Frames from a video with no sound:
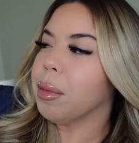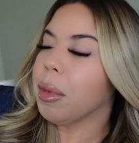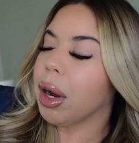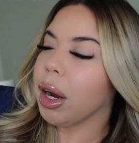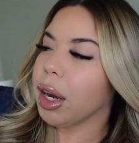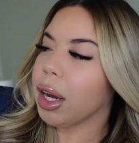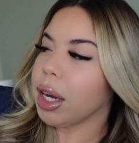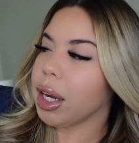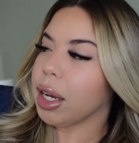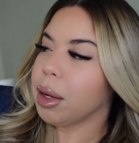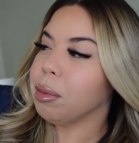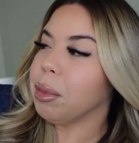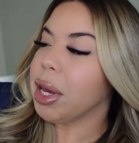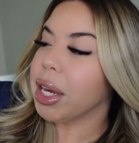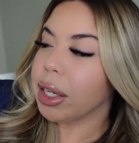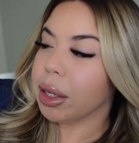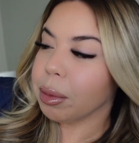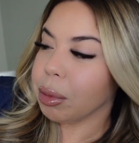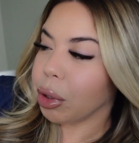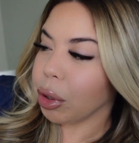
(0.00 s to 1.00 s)
my
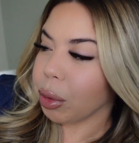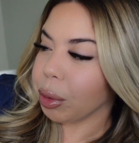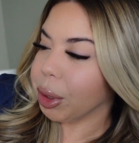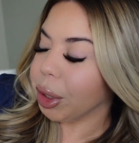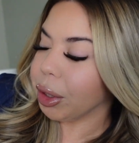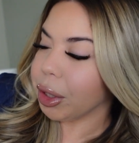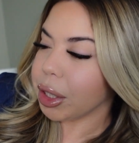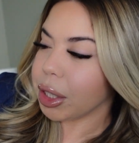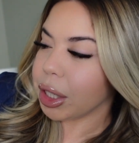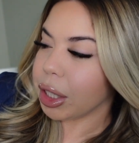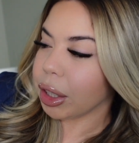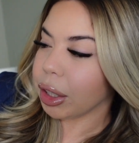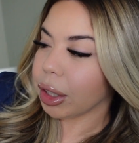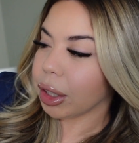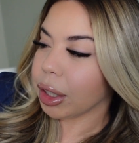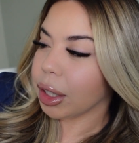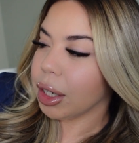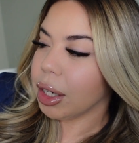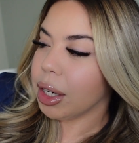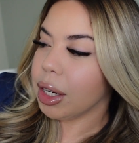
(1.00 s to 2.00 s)
makeup career in
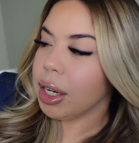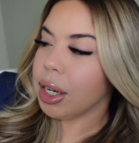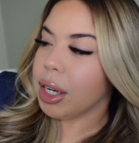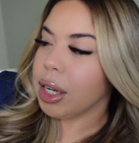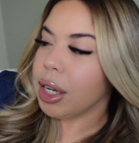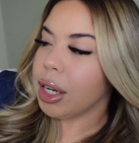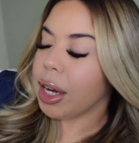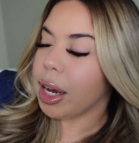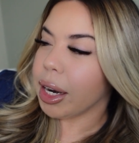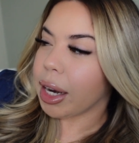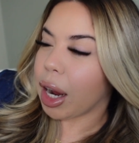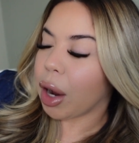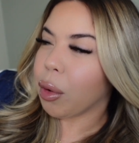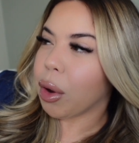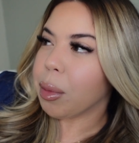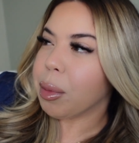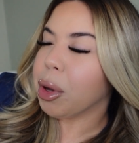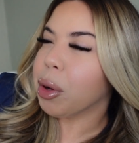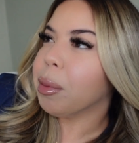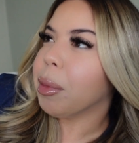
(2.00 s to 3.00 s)
here, and how
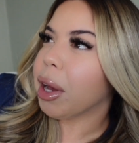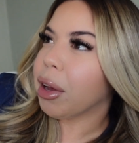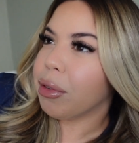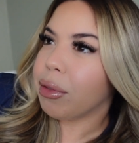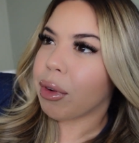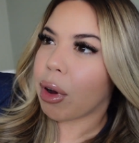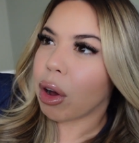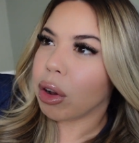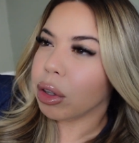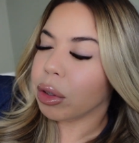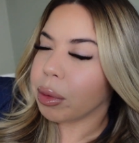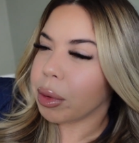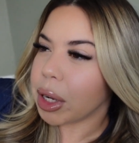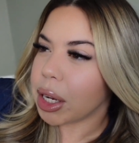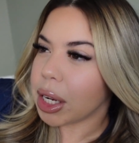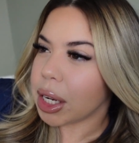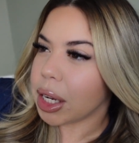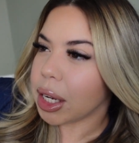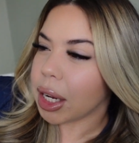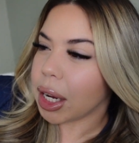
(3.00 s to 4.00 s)
I built my
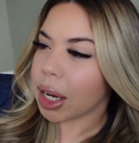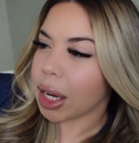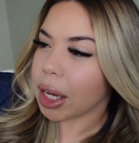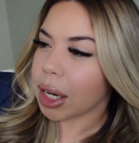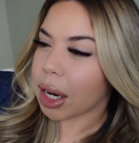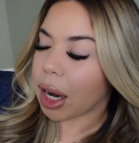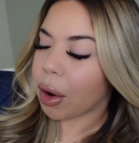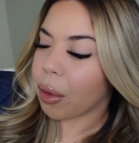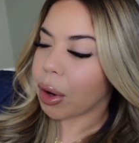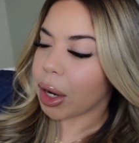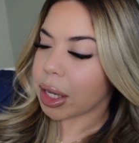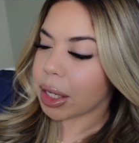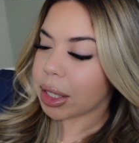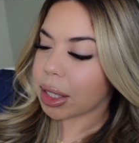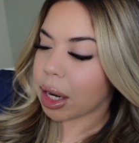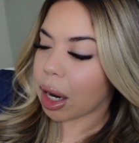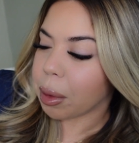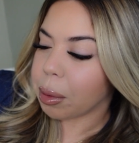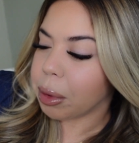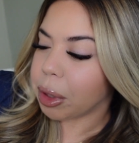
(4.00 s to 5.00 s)
following and how I
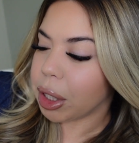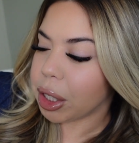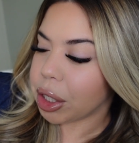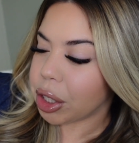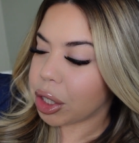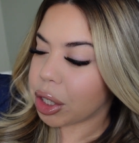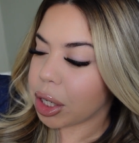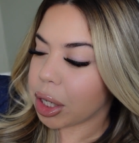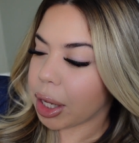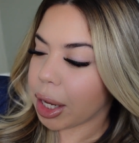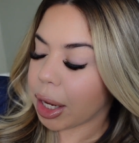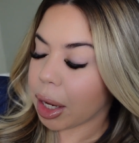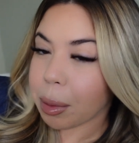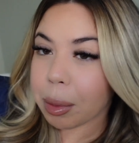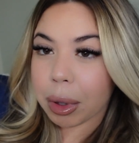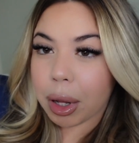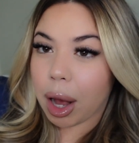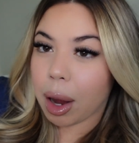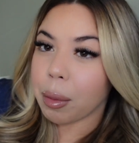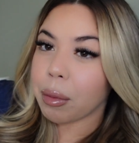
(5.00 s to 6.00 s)
established like a
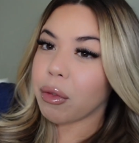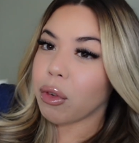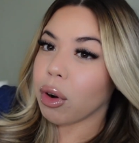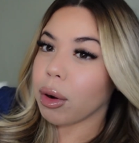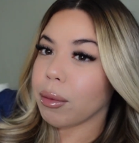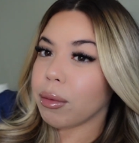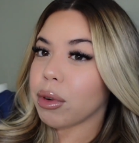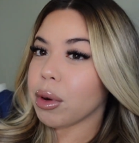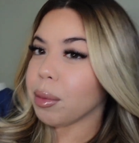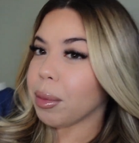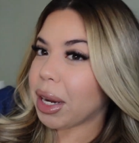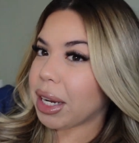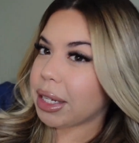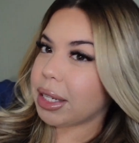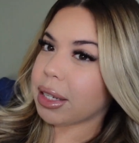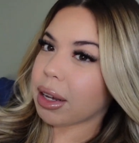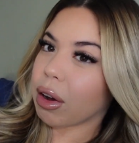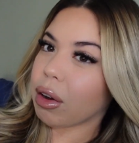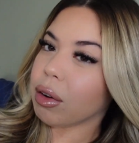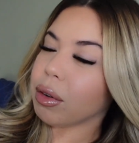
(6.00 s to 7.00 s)
platform for
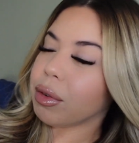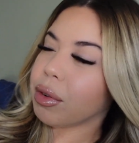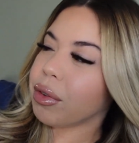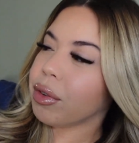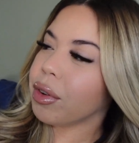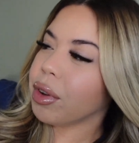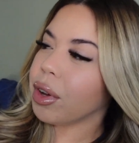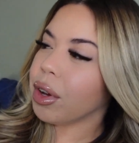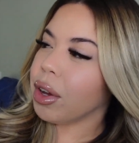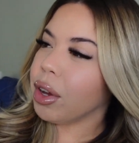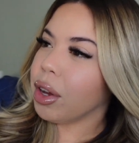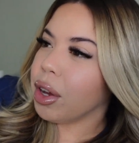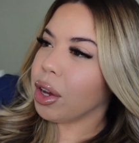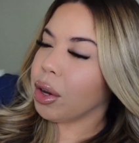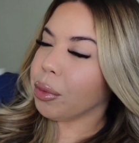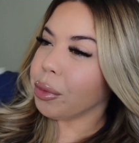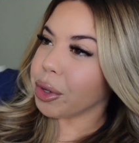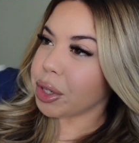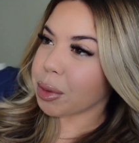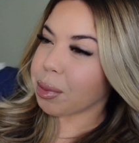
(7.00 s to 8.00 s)
myself
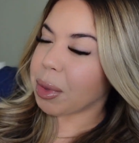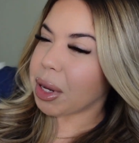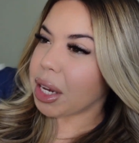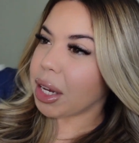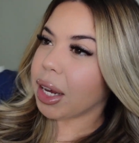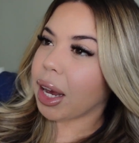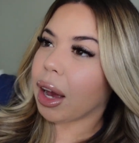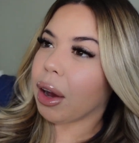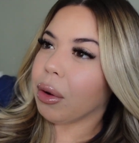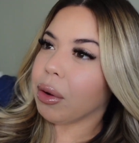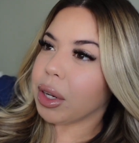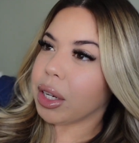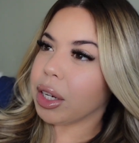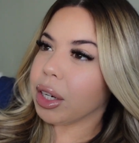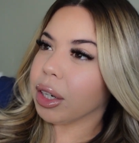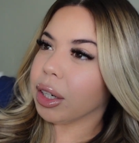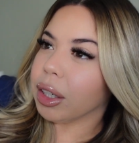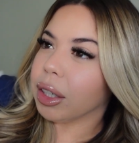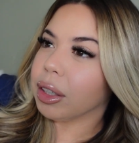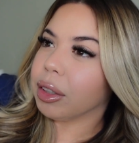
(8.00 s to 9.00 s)
was being out
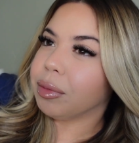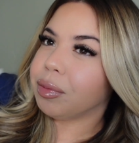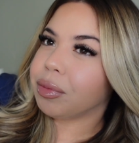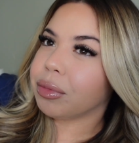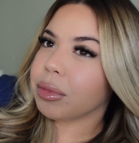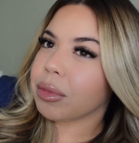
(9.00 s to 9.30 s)
here.